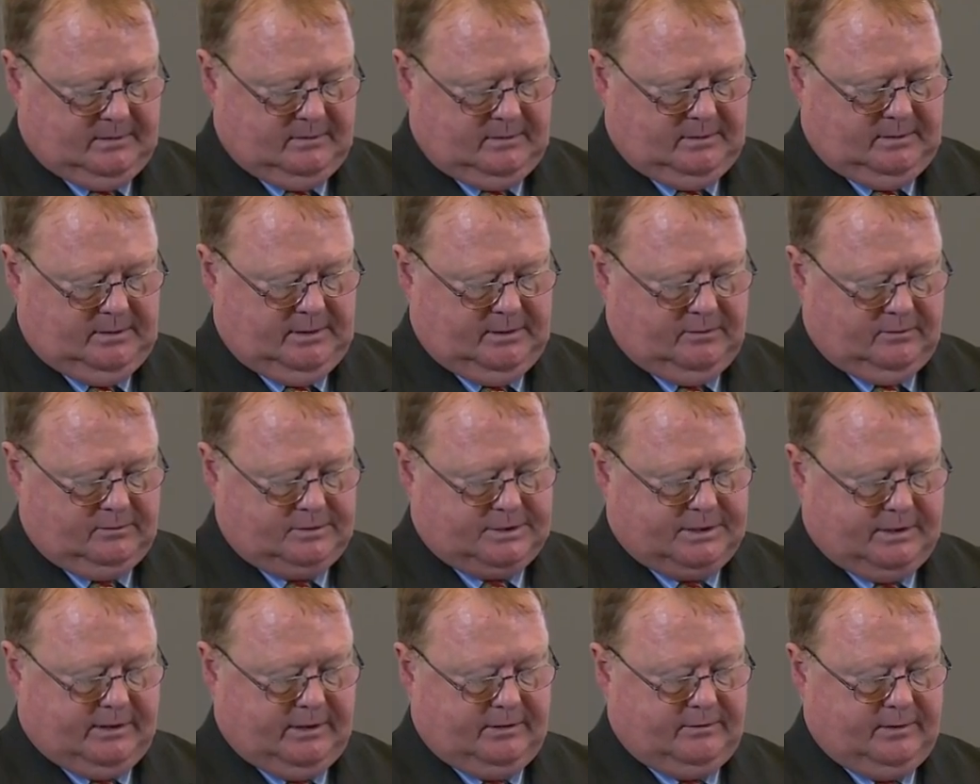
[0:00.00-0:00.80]
you'd
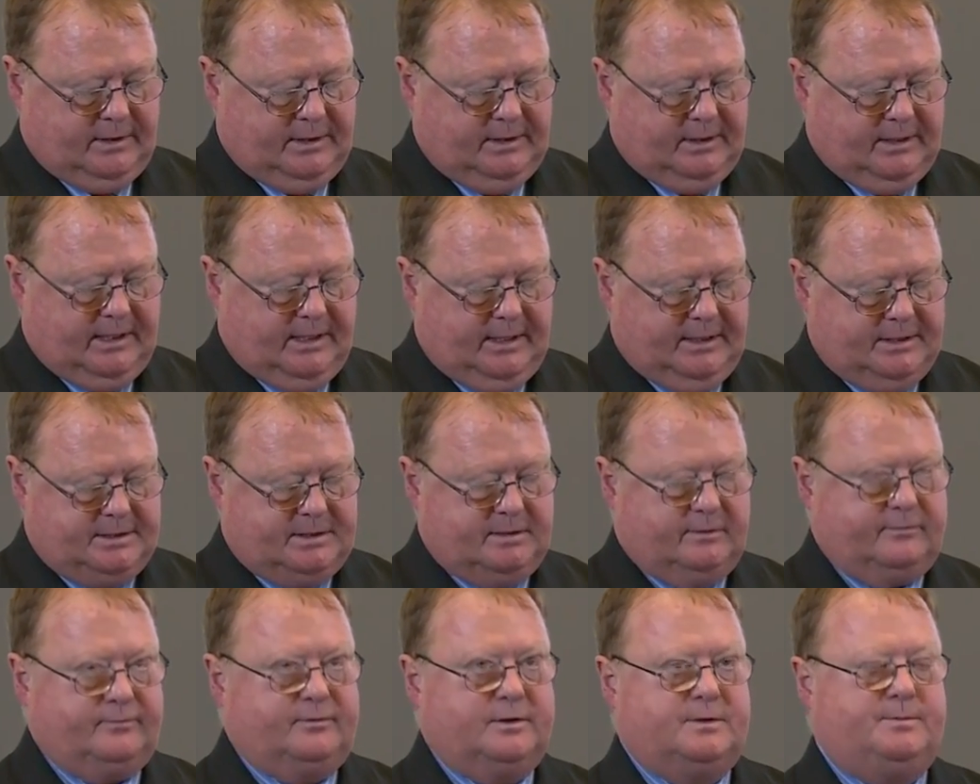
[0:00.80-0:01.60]
also agree that any
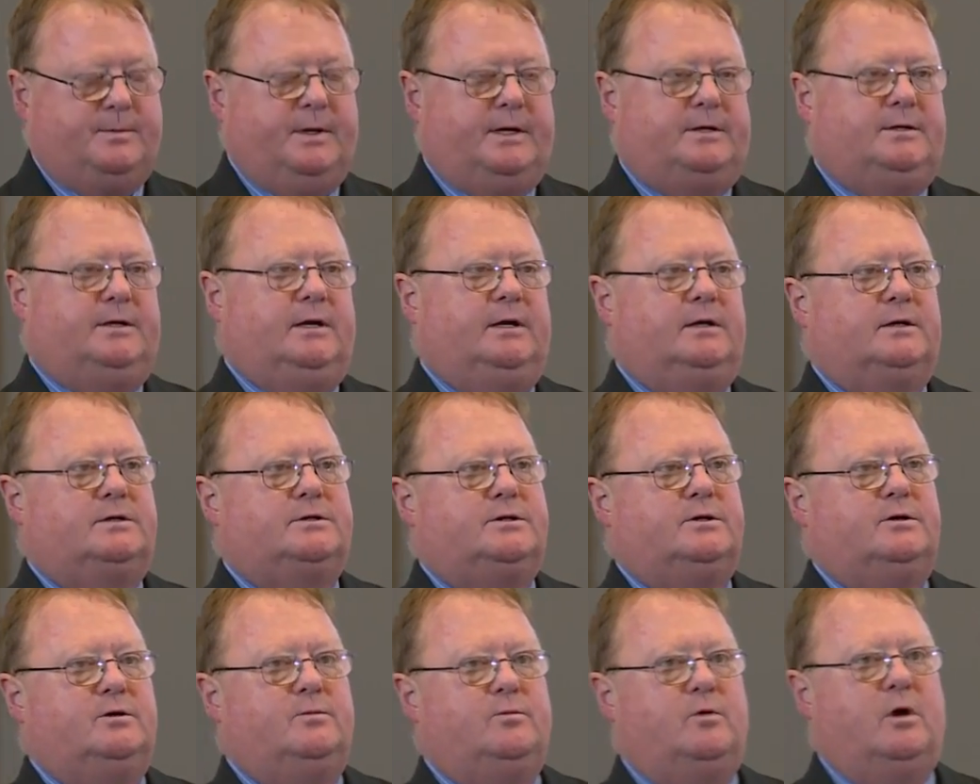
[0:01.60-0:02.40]
self-respecting
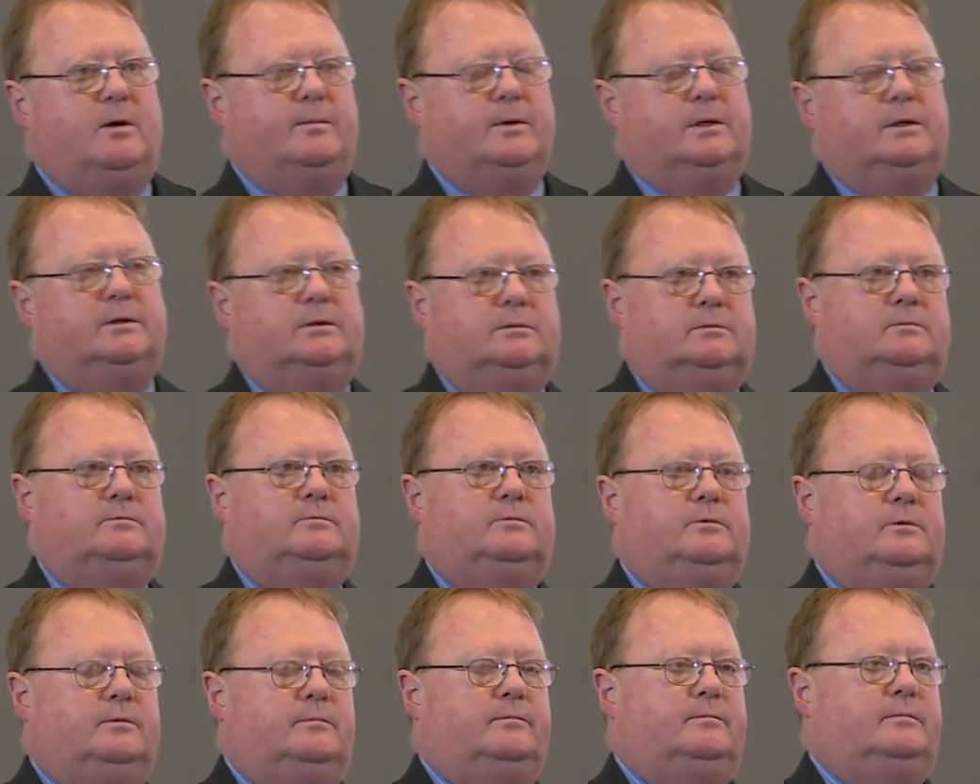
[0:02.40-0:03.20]
tomb robber
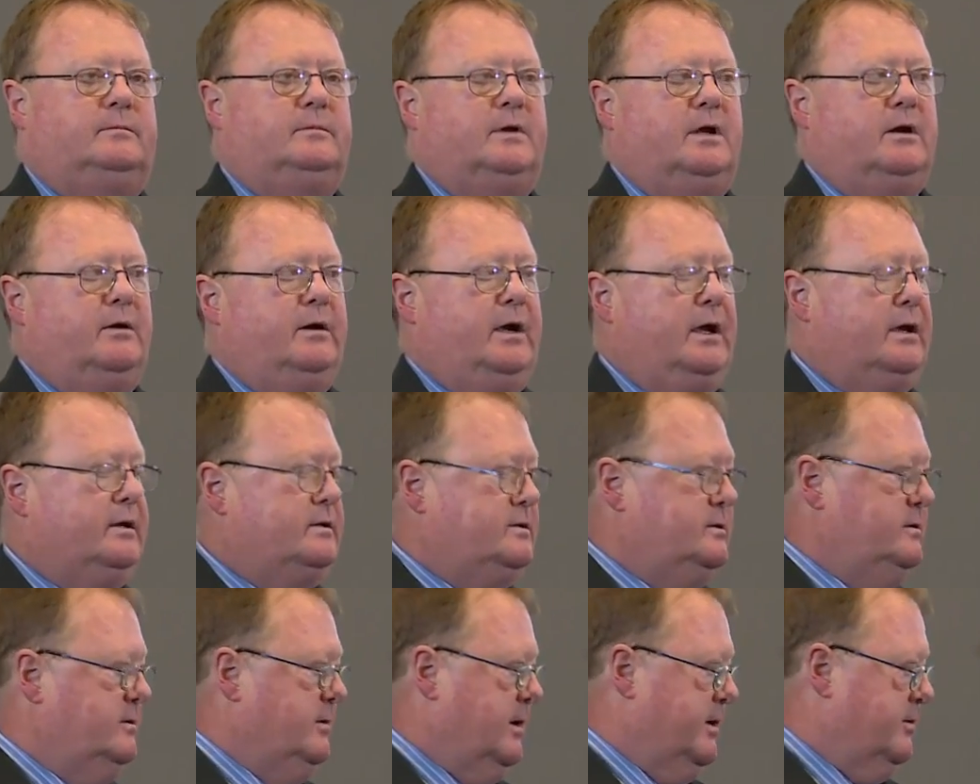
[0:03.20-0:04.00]
would know how
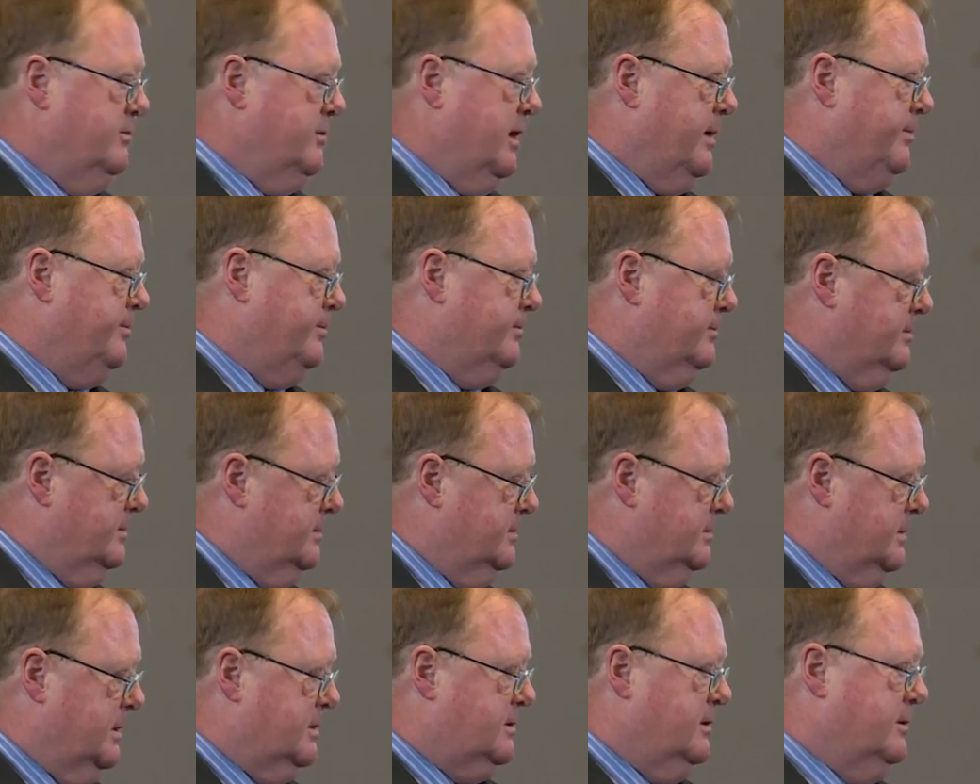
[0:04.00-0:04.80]
to unwrap
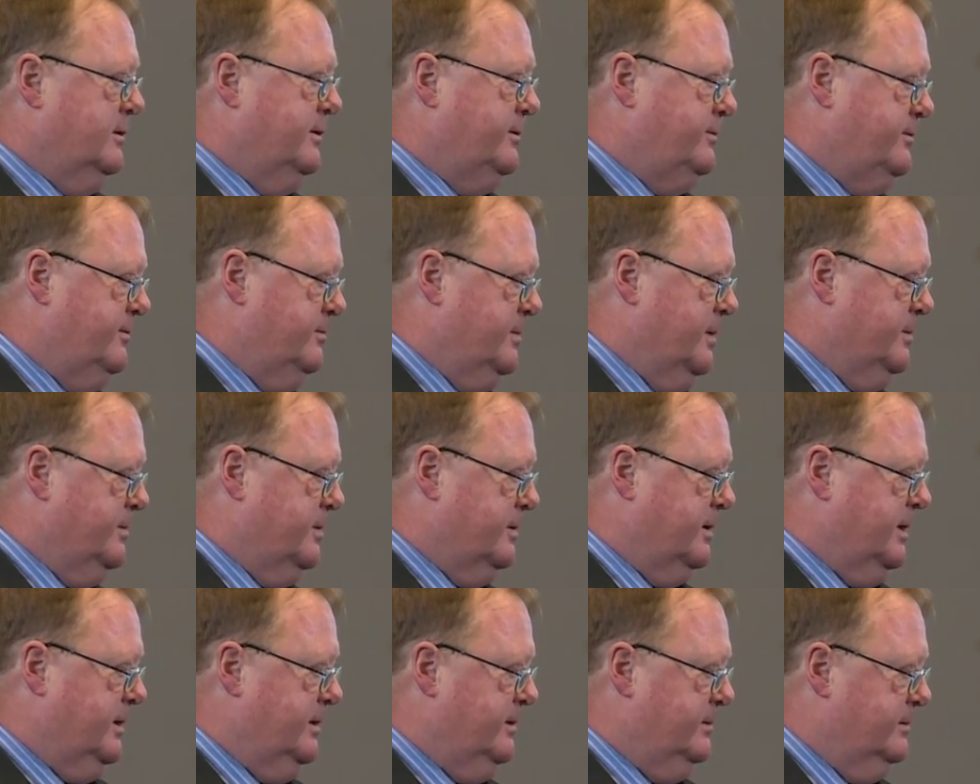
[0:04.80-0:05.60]
the cloth from a
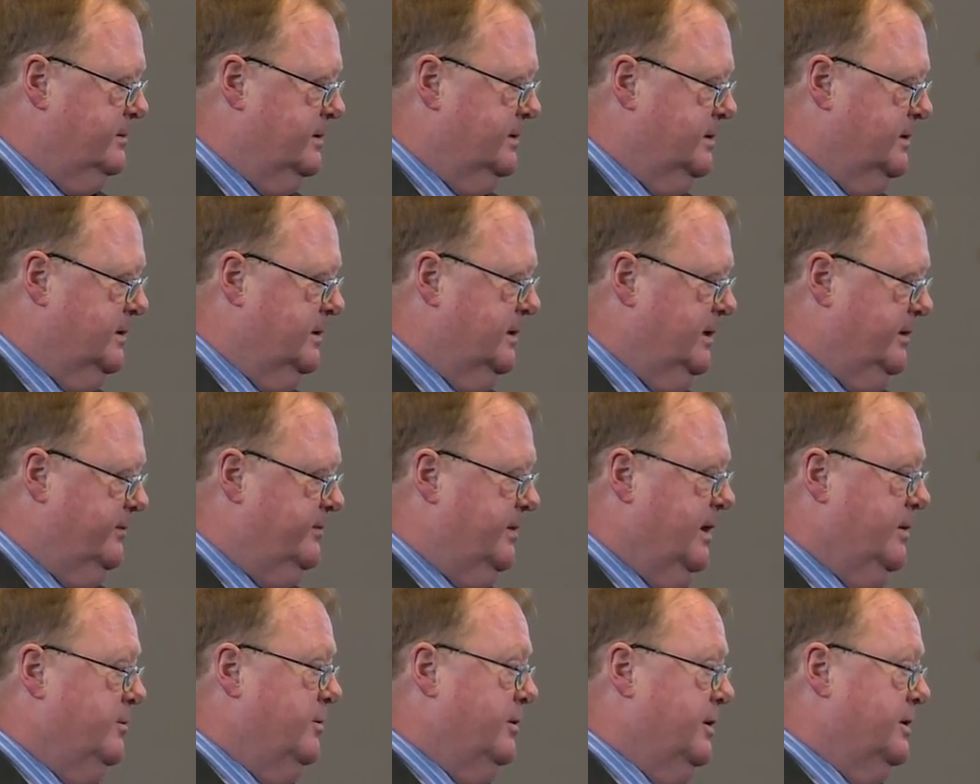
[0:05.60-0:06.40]
body if
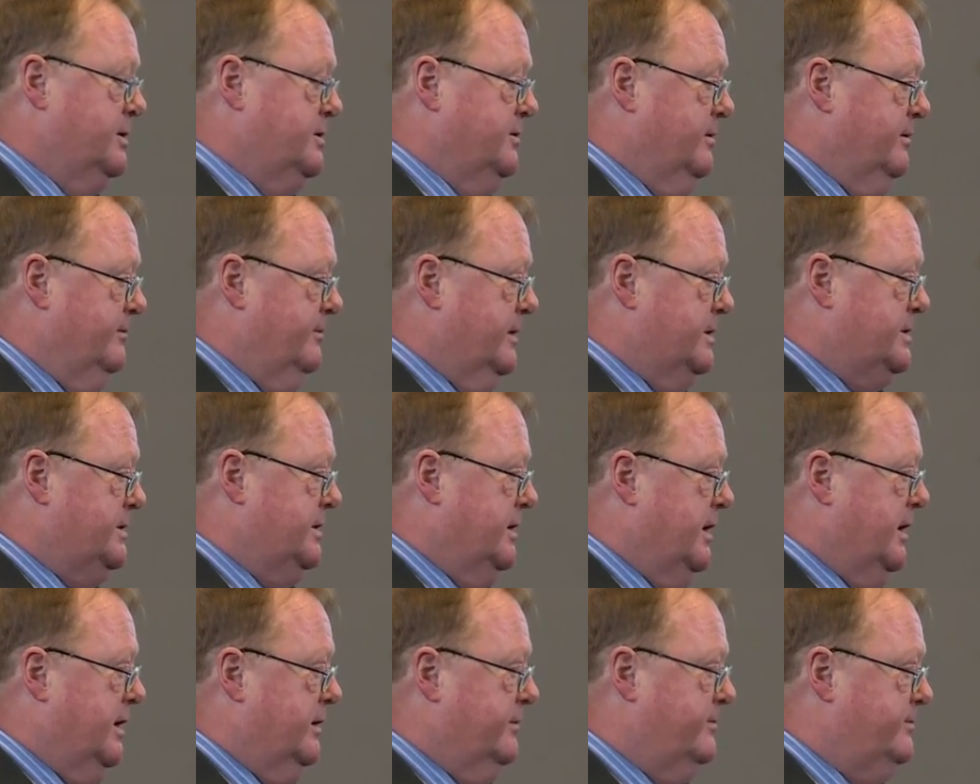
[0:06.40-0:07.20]
they wanted to
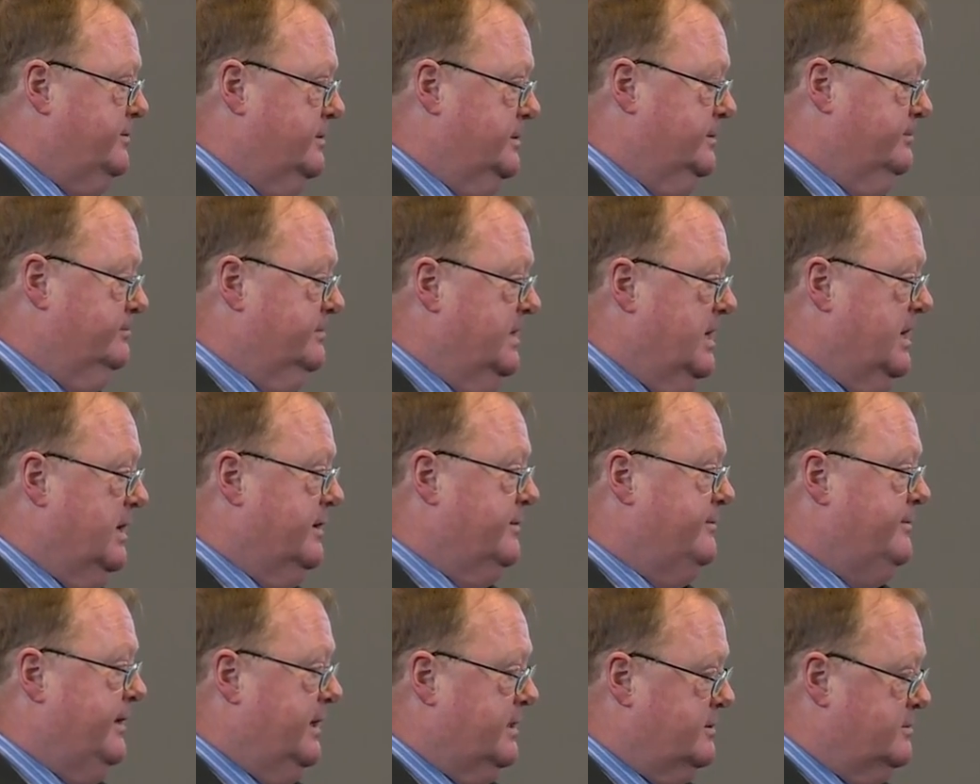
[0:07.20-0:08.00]
investigate it for
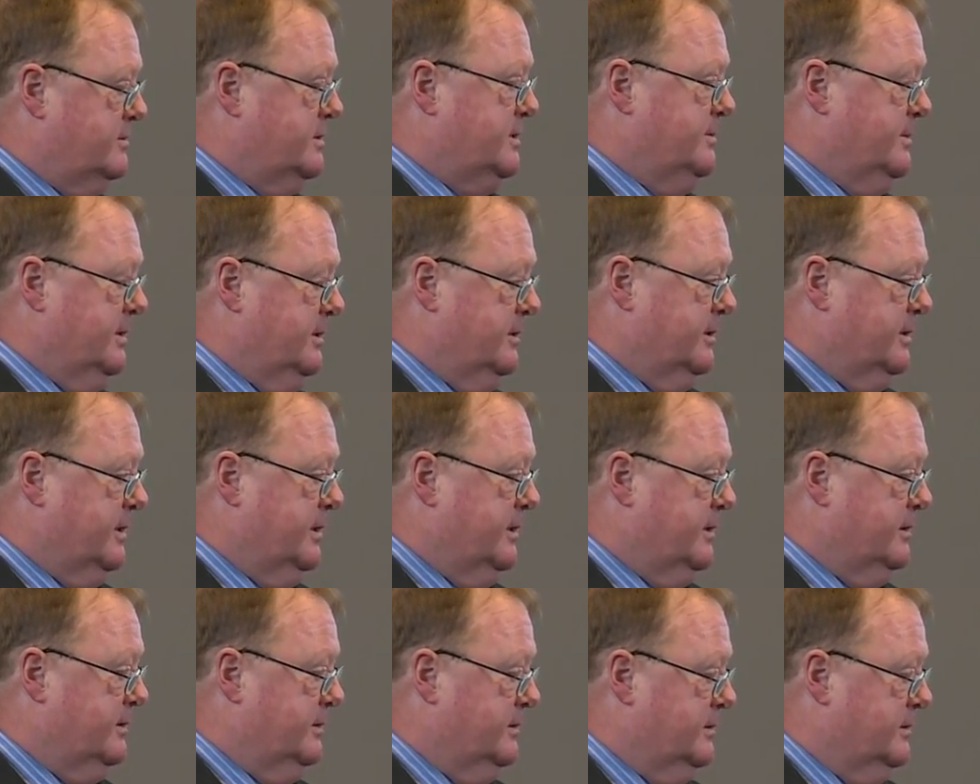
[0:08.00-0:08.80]
artefacts or something like that.